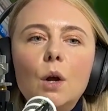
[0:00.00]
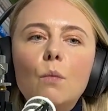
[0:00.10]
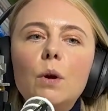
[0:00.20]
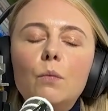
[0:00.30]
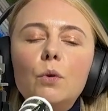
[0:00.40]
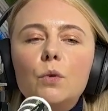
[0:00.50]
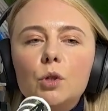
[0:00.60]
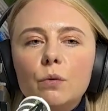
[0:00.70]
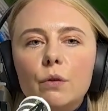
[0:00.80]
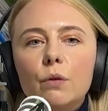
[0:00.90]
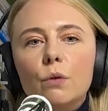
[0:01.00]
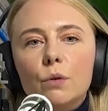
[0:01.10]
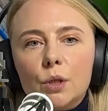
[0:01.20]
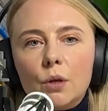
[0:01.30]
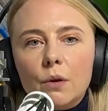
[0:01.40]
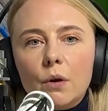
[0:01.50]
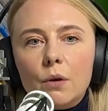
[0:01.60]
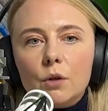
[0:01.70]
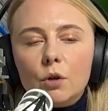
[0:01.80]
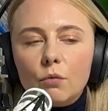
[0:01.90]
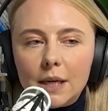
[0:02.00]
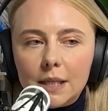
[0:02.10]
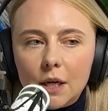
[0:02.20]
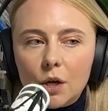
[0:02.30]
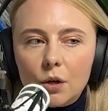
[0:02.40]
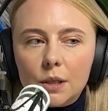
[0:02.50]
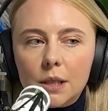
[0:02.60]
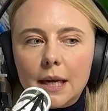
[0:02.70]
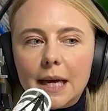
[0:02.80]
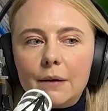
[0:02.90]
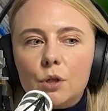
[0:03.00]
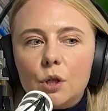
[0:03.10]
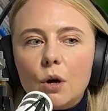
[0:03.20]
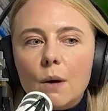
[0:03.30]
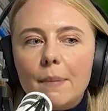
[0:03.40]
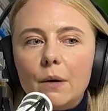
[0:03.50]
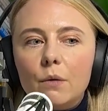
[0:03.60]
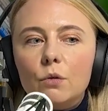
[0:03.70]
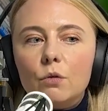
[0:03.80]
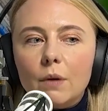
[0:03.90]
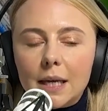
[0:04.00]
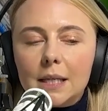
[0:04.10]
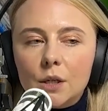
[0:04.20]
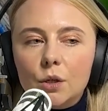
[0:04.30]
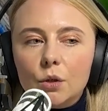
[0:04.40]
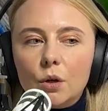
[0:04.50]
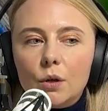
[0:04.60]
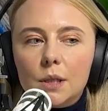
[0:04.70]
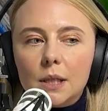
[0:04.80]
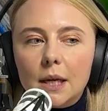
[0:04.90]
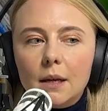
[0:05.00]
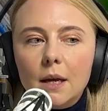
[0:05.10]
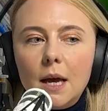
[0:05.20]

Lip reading: What's your thoughts on creating content, how to go about creating good content,